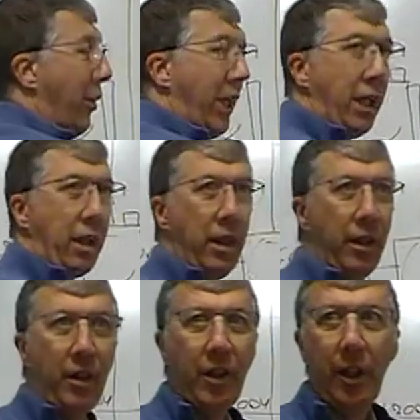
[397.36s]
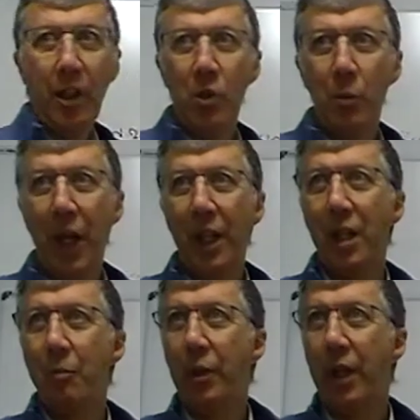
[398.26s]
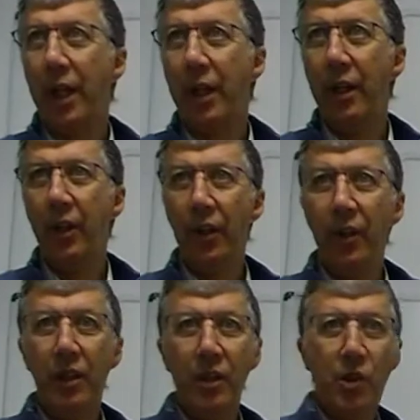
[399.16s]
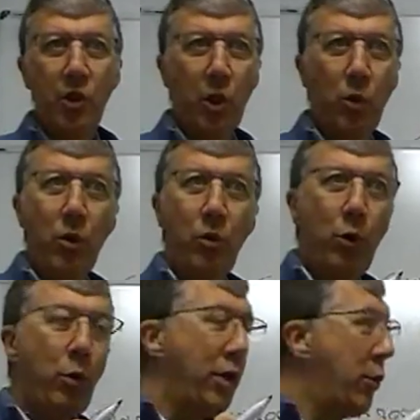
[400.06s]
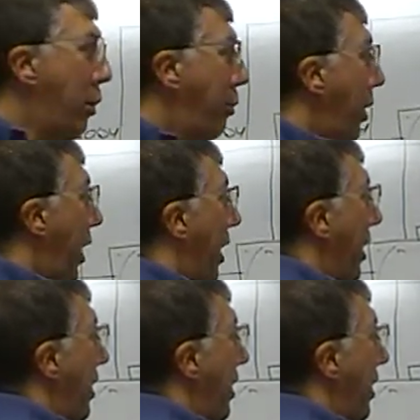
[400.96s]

ink that goes back up there. So if we want to apply